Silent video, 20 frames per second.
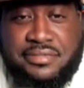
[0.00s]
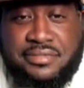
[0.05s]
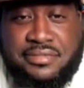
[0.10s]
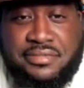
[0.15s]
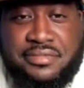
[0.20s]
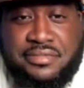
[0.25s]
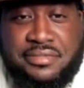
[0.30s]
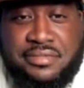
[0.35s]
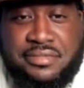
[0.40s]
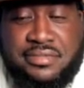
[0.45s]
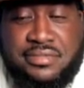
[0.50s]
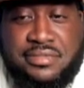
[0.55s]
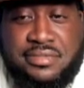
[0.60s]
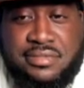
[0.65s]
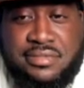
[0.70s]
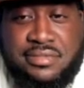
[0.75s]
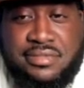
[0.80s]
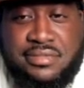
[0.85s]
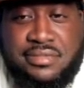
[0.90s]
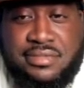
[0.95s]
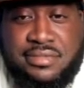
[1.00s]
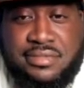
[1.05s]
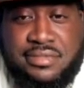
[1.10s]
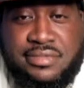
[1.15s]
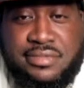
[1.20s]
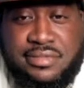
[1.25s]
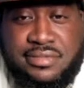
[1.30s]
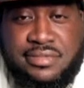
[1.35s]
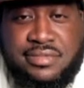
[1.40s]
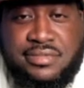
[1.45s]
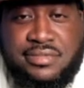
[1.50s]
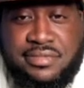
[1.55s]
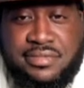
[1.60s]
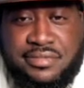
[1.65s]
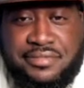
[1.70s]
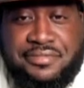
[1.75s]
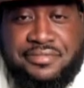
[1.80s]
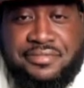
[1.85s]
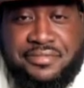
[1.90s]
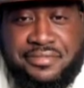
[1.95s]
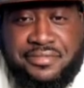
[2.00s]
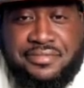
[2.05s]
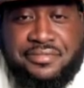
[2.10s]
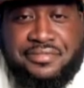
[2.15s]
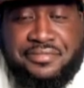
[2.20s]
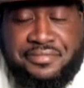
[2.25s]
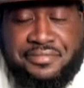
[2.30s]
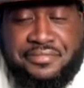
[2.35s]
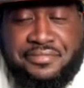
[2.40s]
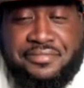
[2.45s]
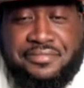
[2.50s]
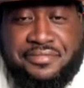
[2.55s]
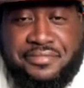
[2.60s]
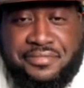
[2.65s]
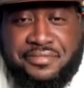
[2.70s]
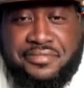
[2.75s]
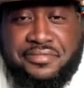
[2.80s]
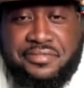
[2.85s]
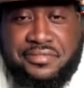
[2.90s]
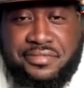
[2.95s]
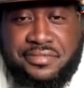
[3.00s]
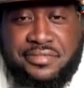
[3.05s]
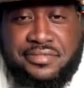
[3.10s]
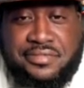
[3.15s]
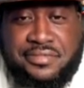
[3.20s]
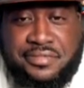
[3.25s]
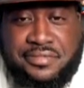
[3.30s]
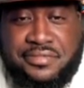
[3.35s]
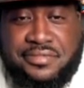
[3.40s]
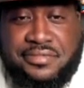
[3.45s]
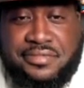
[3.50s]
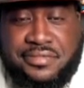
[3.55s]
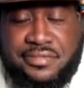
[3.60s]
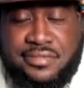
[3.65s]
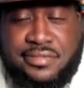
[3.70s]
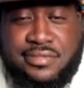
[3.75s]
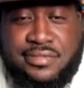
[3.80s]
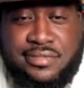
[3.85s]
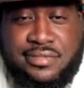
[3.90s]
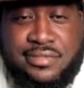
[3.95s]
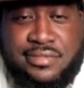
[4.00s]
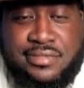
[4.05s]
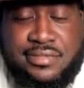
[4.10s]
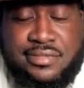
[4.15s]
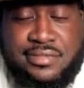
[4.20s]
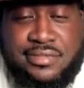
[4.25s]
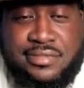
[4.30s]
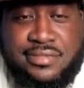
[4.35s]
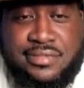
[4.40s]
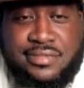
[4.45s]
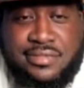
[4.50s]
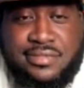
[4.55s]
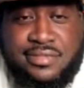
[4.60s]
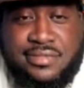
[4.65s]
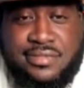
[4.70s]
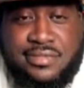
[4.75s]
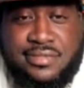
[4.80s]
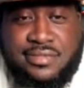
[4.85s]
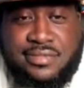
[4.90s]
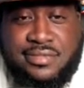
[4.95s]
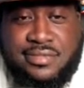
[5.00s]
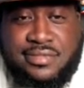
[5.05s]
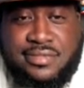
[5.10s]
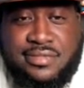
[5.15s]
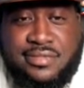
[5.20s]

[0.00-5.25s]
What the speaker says: (not speaking)